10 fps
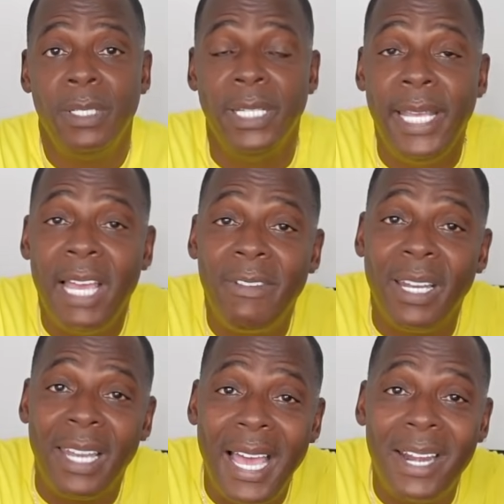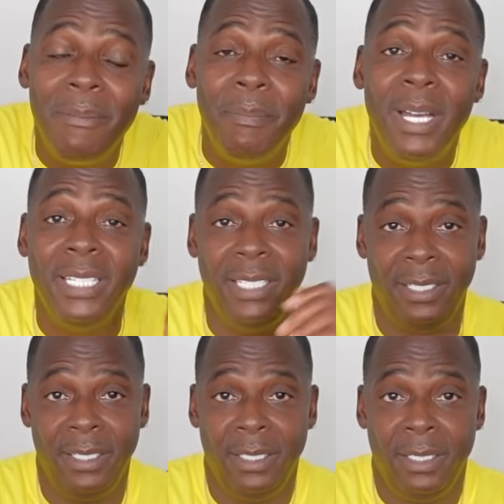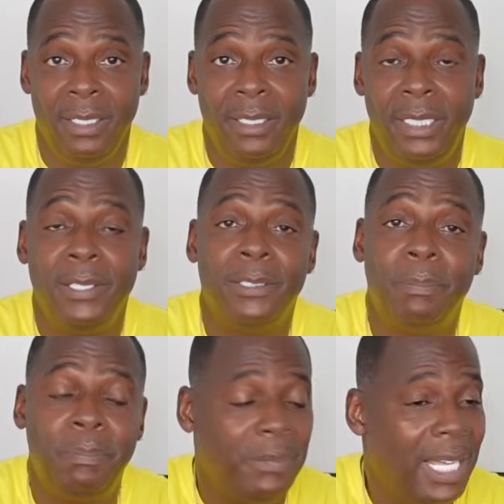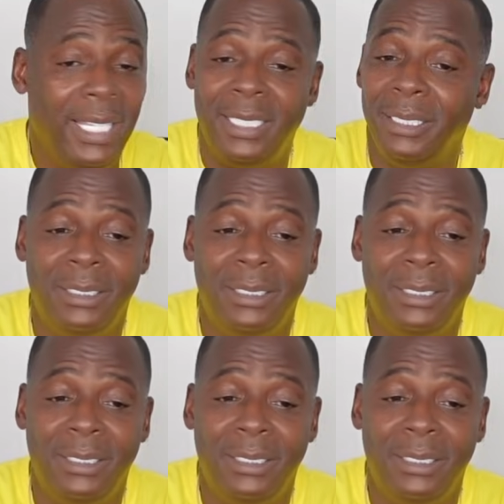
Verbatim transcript: and they have a lot of money. There's like,